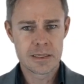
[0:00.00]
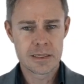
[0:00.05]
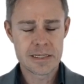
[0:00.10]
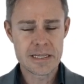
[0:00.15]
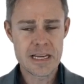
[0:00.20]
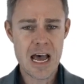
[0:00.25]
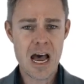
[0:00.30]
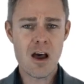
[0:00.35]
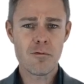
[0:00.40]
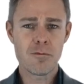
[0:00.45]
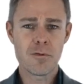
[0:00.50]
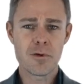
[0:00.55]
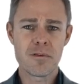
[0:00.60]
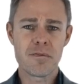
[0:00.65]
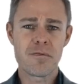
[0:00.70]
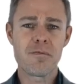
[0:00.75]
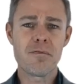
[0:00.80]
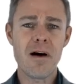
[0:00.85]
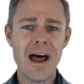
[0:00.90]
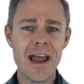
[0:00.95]
Now for the
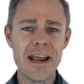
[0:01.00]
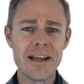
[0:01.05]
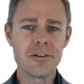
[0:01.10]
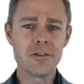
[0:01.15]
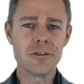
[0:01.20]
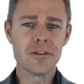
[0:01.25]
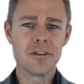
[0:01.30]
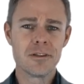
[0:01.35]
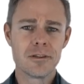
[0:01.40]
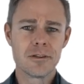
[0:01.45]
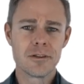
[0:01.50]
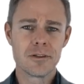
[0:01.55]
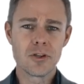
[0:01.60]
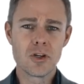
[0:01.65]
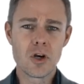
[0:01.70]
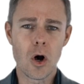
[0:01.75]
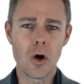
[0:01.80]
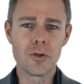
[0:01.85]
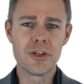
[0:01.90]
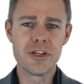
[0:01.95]
final
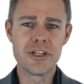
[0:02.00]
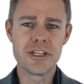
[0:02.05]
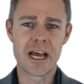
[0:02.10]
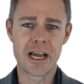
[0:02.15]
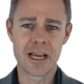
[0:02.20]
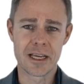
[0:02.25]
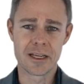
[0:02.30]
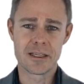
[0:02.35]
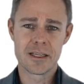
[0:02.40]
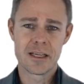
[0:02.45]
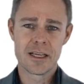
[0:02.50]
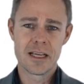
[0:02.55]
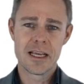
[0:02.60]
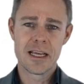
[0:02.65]
golden nugget.